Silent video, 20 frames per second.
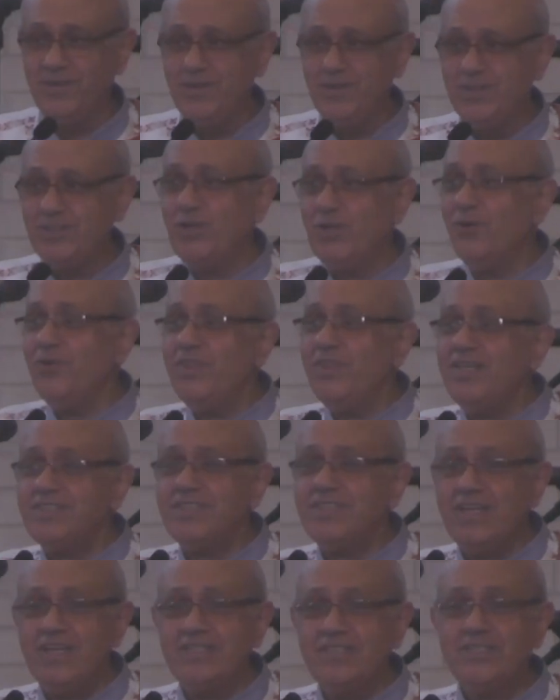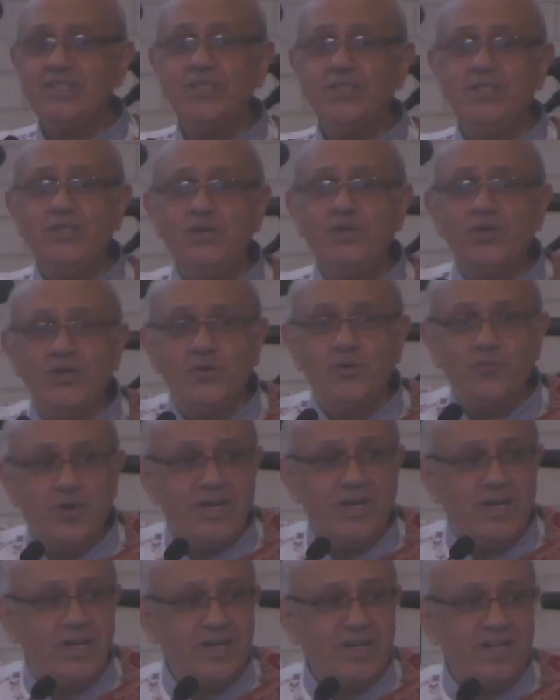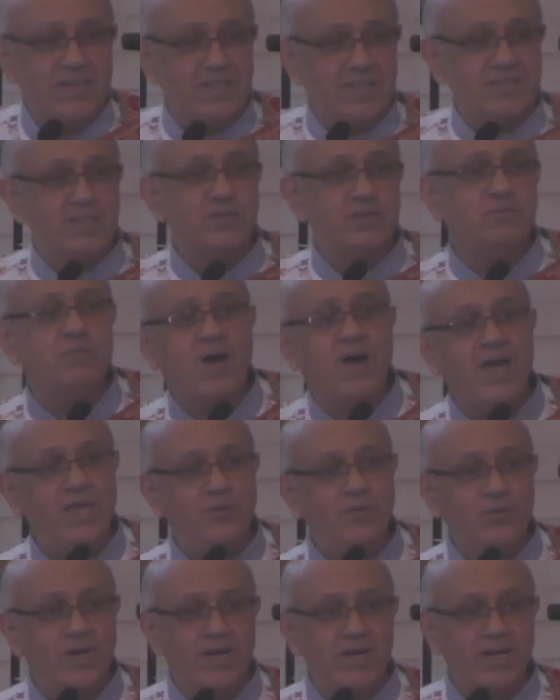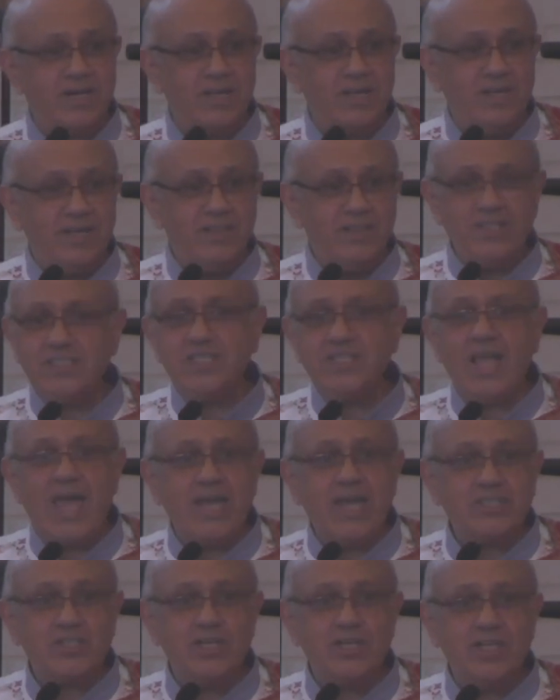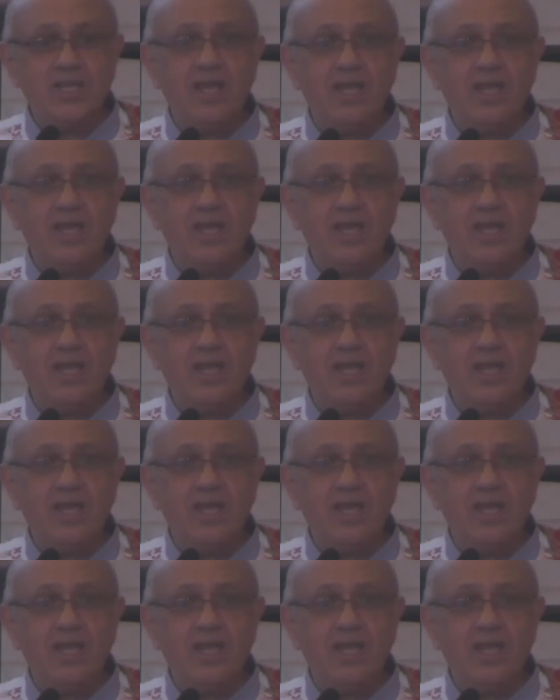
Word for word: So, this is your work, this is my work, this is actually